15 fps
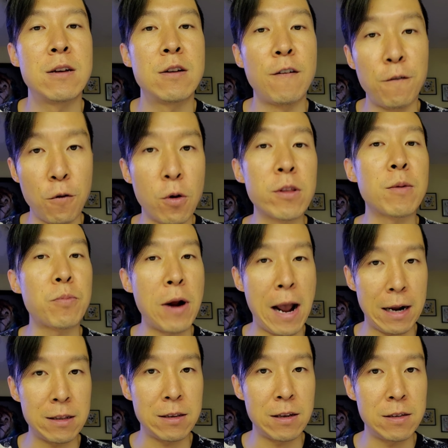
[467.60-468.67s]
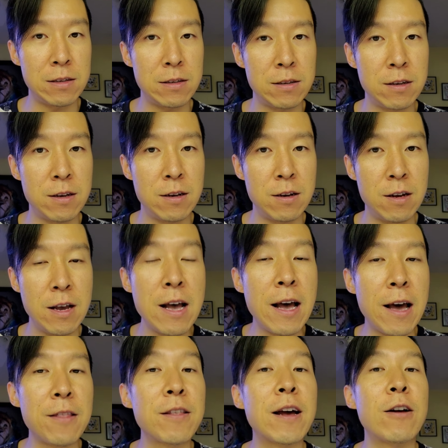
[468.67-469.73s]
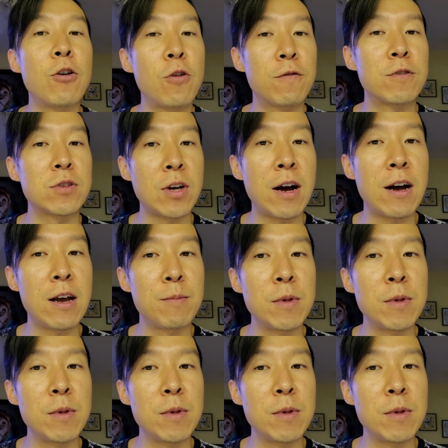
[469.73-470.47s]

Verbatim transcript: for the practice. And that over time,